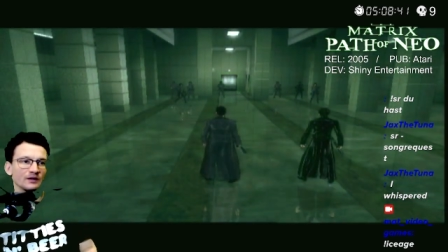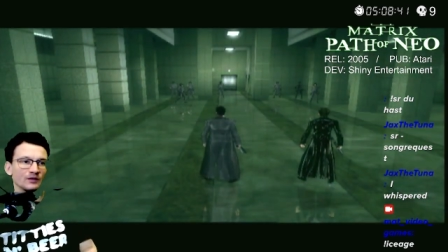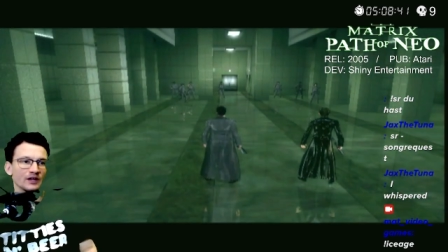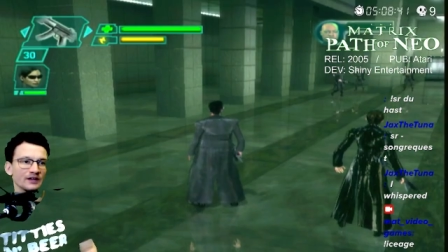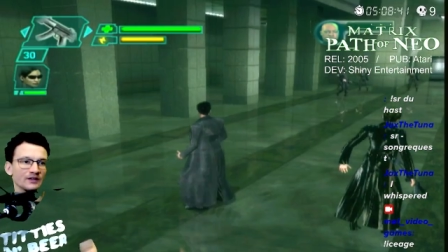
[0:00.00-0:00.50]

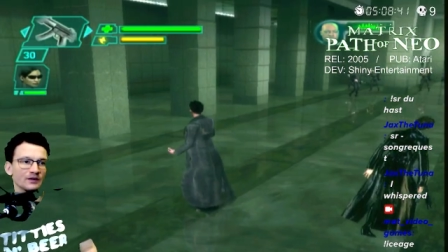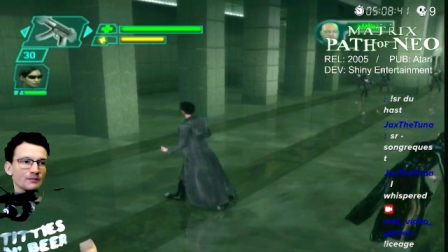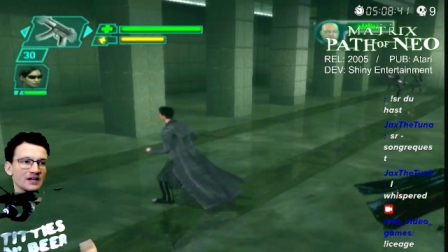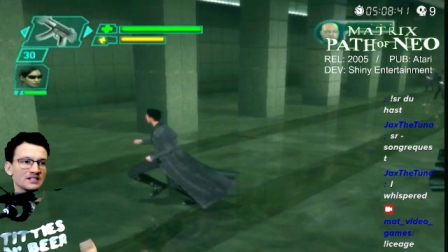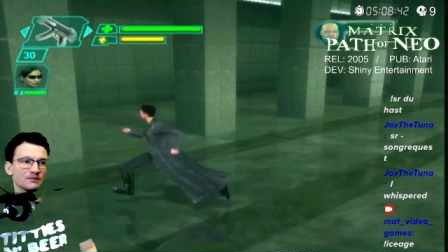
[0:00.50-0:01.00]
like, the
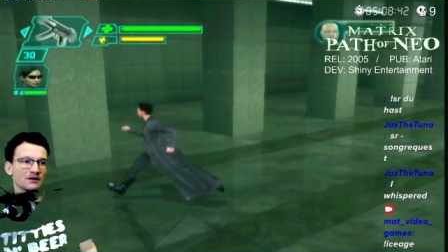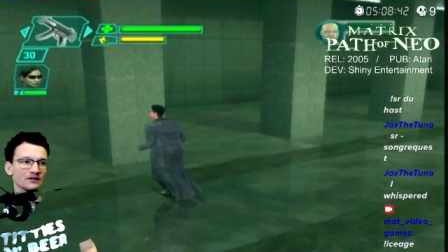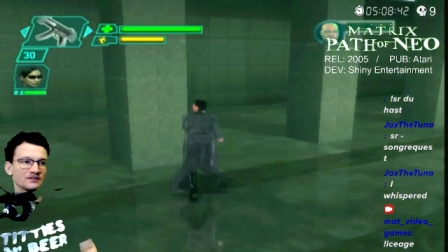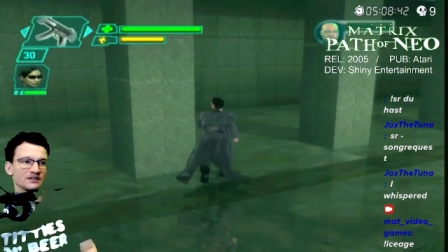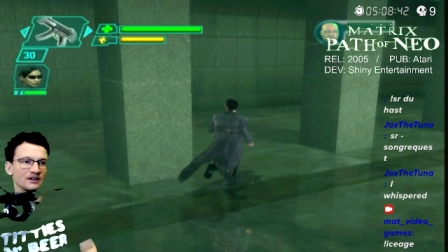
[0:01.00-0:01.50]
best
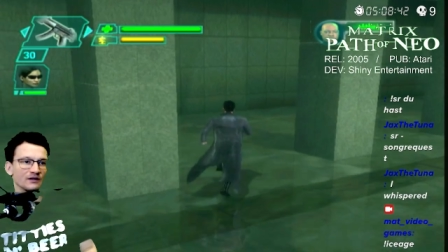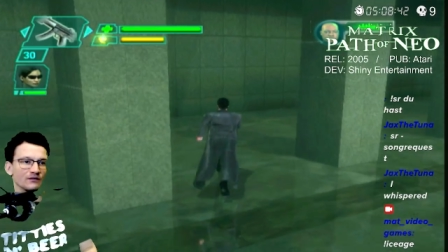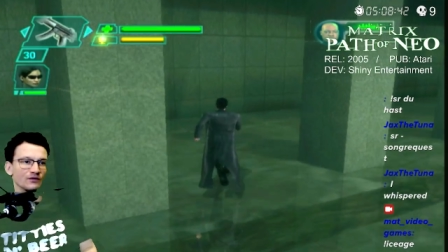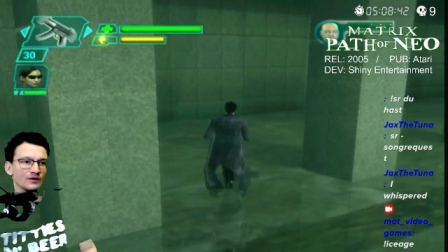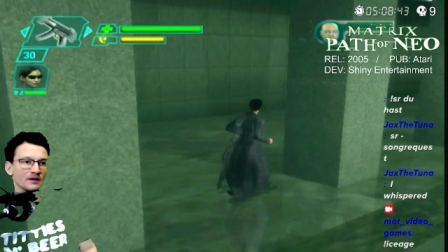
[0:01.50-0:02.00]
parts
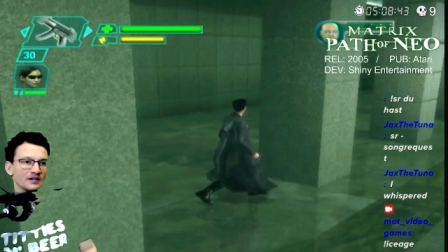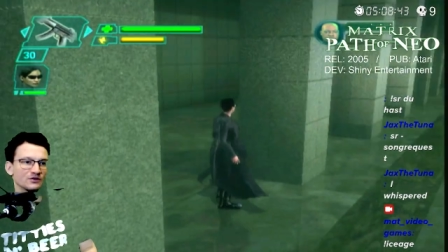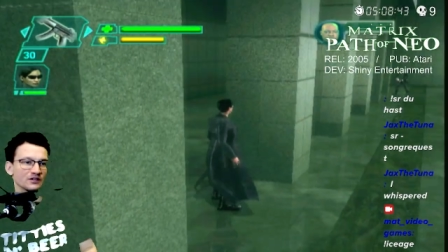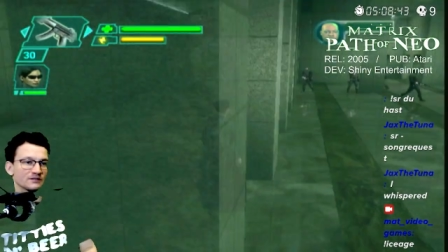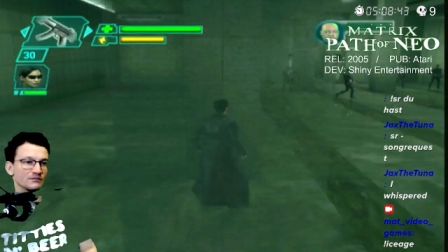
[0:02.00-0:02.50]
of the
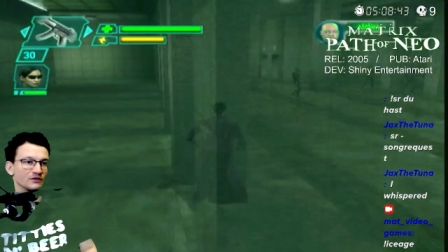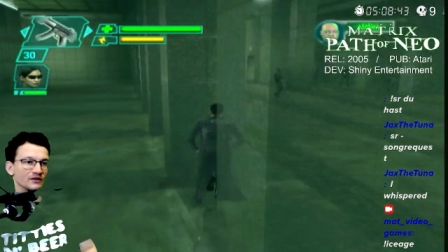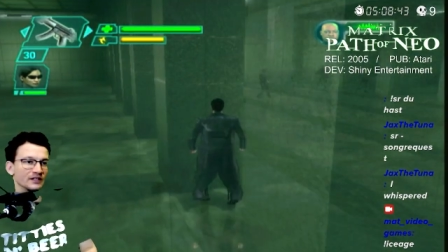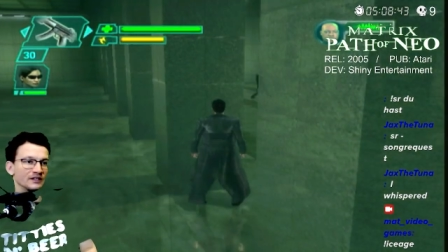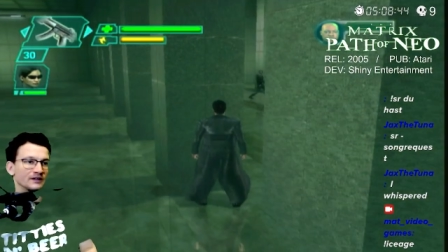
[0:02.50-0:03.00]
Matrix movie.